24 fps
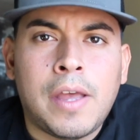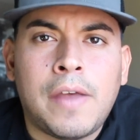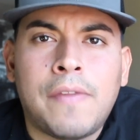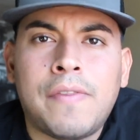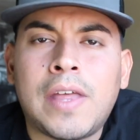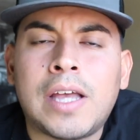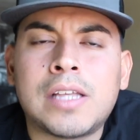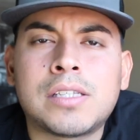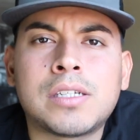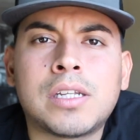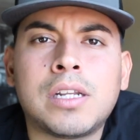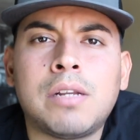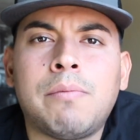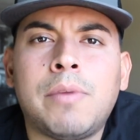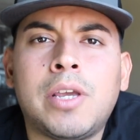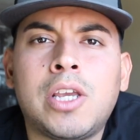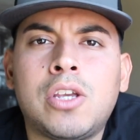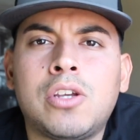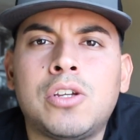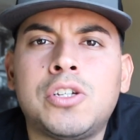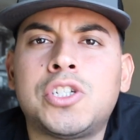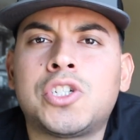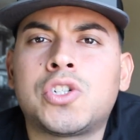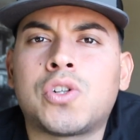And that's going to
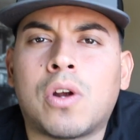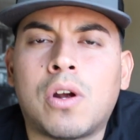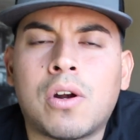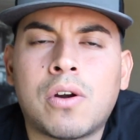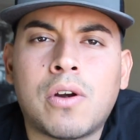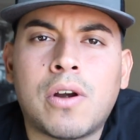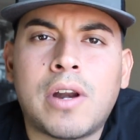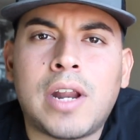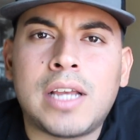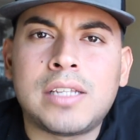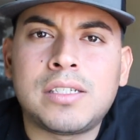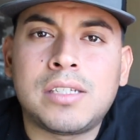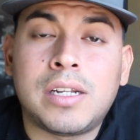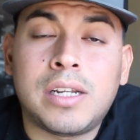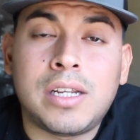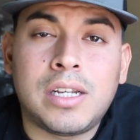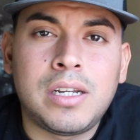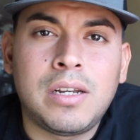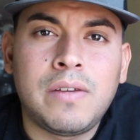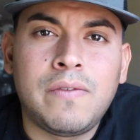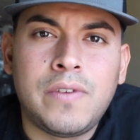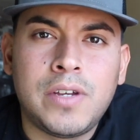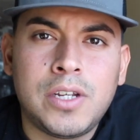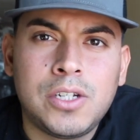make you stronger as an
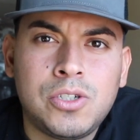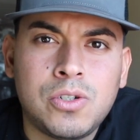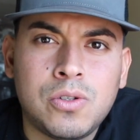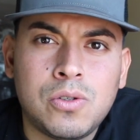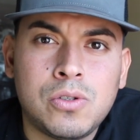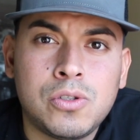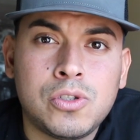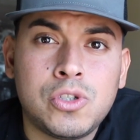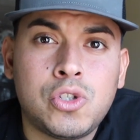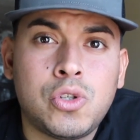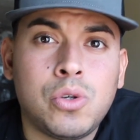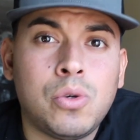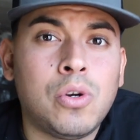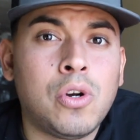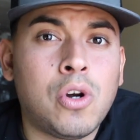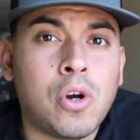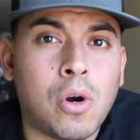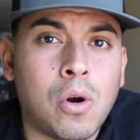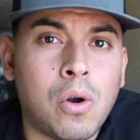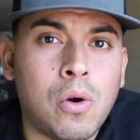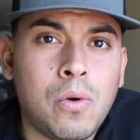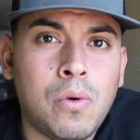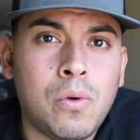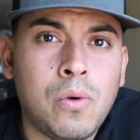individual to
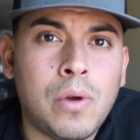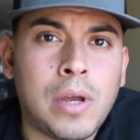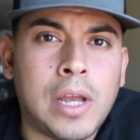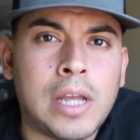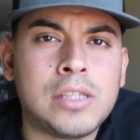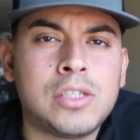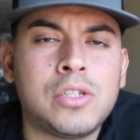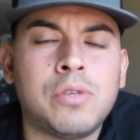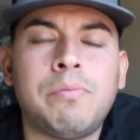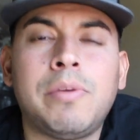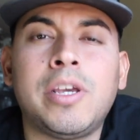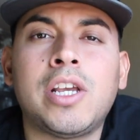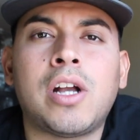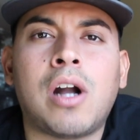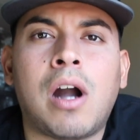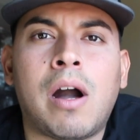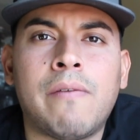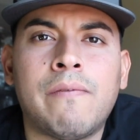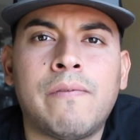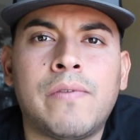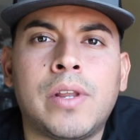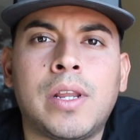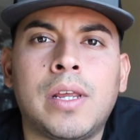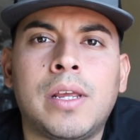grow and to be
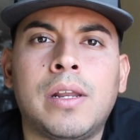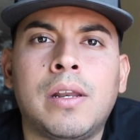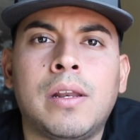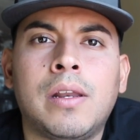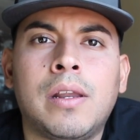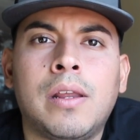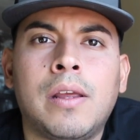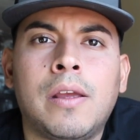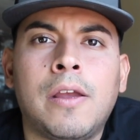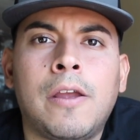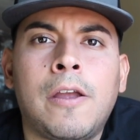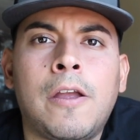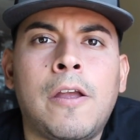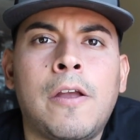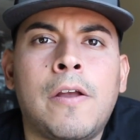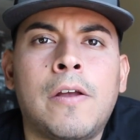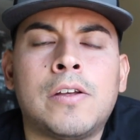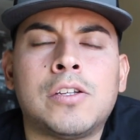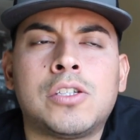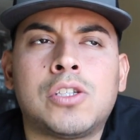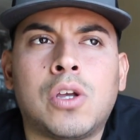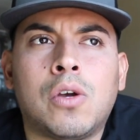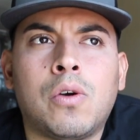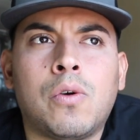confident.
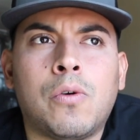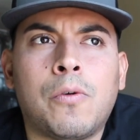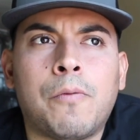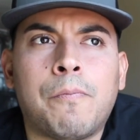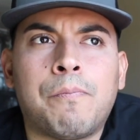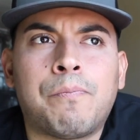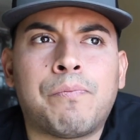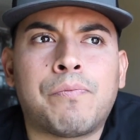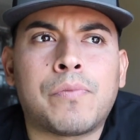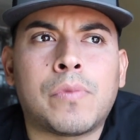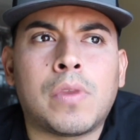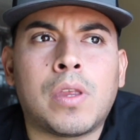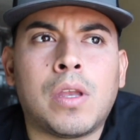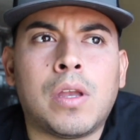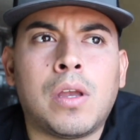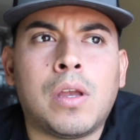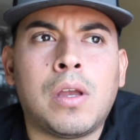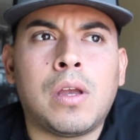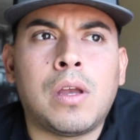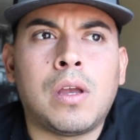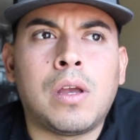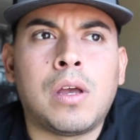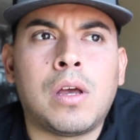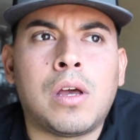So
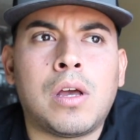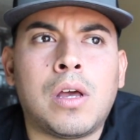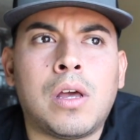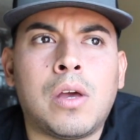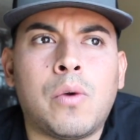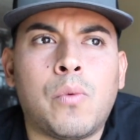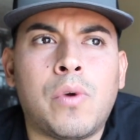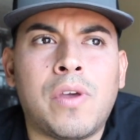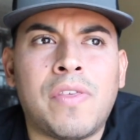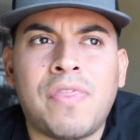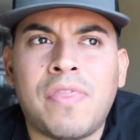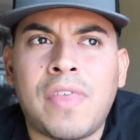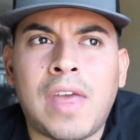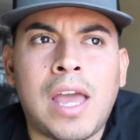with